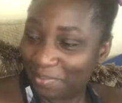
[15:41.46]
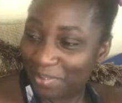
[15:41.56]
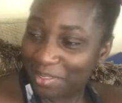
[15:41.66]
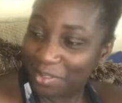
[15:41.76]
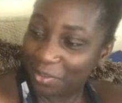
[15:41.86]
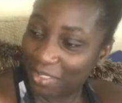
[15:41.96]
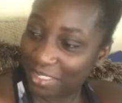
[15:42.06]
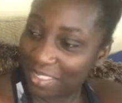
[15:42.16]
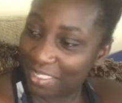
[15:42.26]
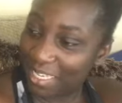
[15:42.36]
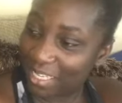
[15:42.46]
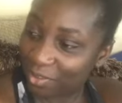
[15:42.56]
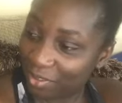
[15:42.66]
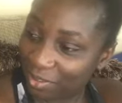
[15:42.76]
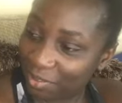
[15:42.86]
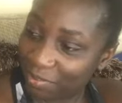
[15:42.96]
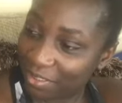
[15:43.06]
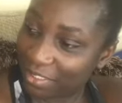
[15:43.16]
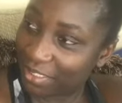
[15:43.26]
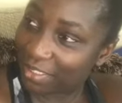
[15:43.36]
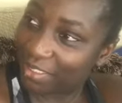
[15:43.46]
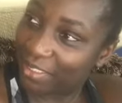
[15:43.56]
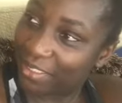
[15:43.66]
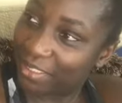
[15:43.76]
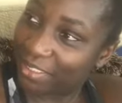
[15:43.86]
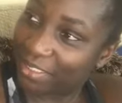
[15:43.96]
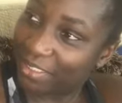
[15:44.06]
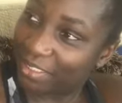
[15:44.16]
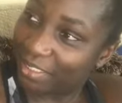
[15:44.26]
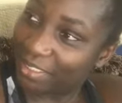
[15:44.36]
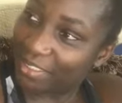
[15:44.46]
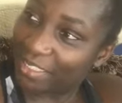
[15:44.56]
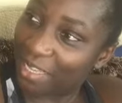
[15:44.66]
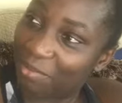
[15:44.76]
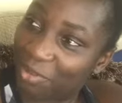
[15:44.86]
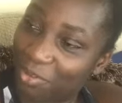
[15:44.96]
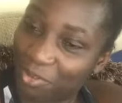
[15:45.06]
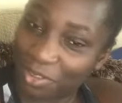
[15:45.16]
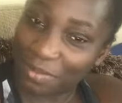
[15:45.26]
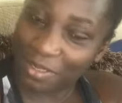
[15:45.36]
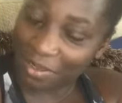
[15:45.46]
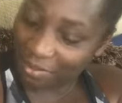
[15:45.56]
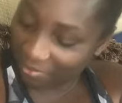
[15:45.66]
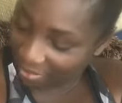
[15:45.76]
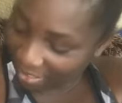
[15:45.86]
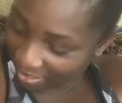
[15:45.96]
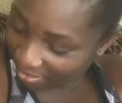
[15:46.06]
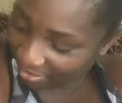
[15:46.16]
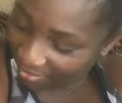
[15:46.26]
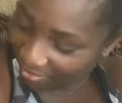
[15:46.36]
You wanted to say hello in your PJs? I'm not too sure about that one, but yeah, go on.